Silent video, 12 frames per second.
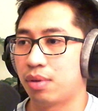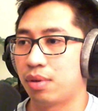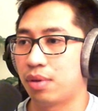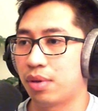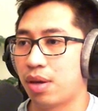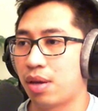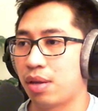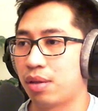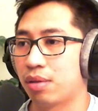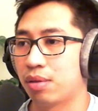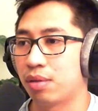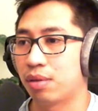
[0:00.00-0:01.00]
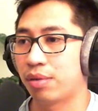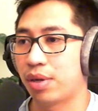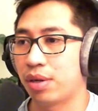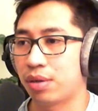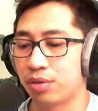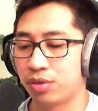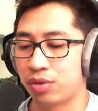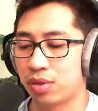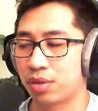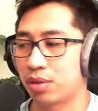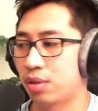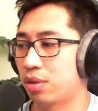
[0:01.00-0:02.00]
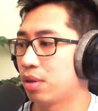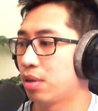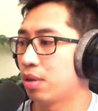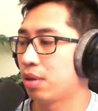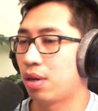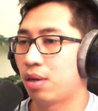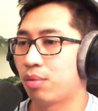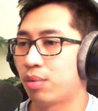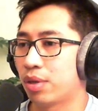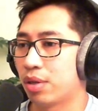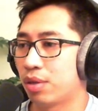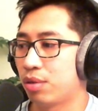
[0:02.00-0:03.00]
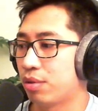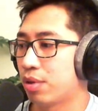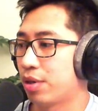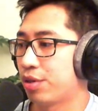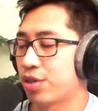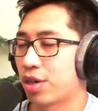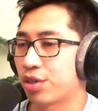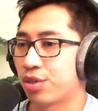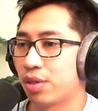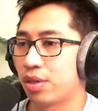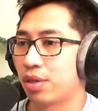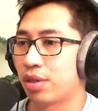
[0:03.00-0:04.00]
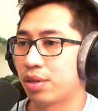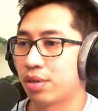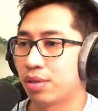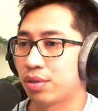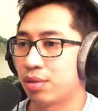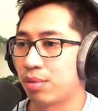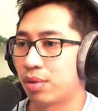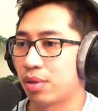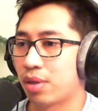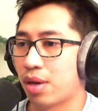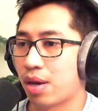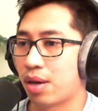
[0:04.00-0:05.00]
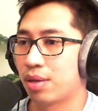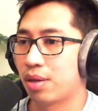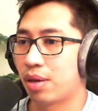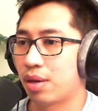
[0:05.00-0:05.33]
again, create a constructor, and we're going to do the injection in here. So we're going to add